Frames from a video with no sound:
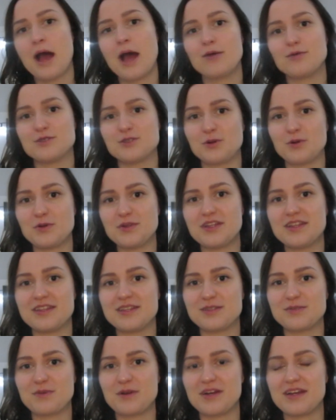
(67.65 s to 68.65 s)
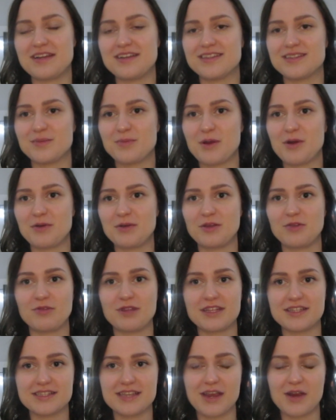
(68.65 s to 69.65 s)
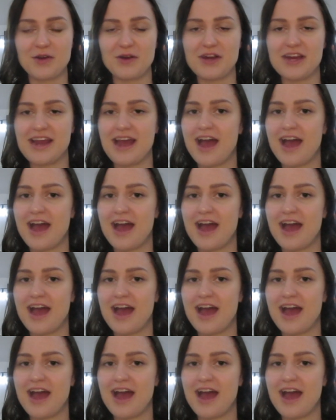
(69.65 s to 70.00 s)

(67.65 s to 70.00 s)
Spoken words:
I was told that this one is apparently really scary.